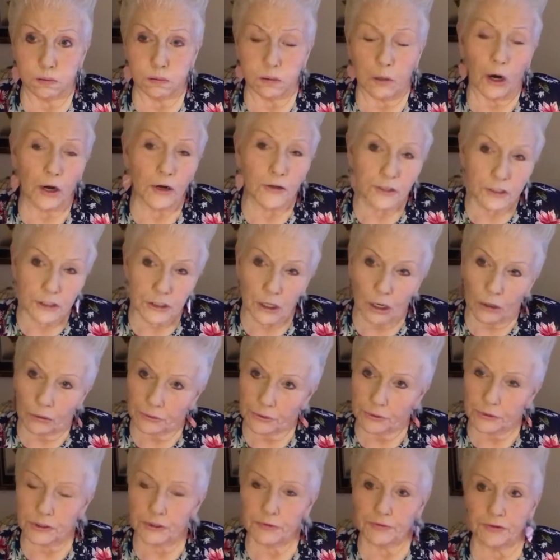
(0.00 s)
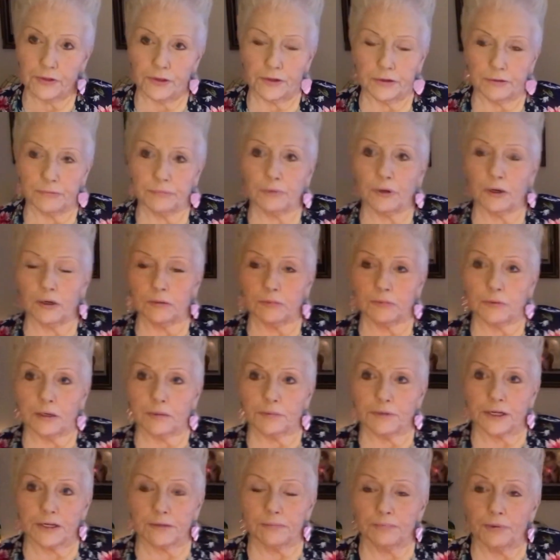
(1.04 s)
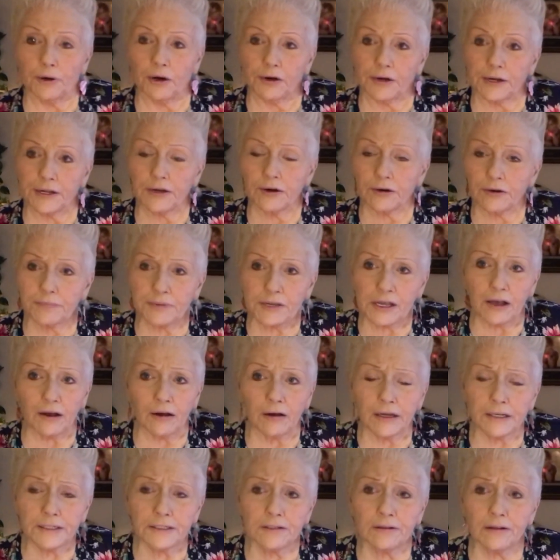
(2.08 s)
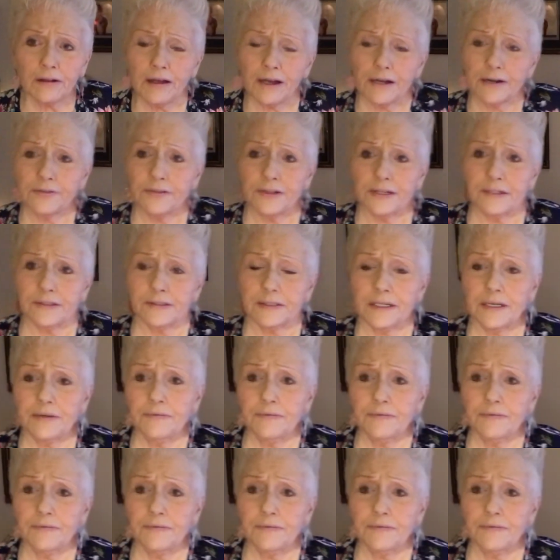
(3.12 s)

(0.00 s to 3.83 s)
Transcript: are the donors for the Republican Party are behind a lot of this.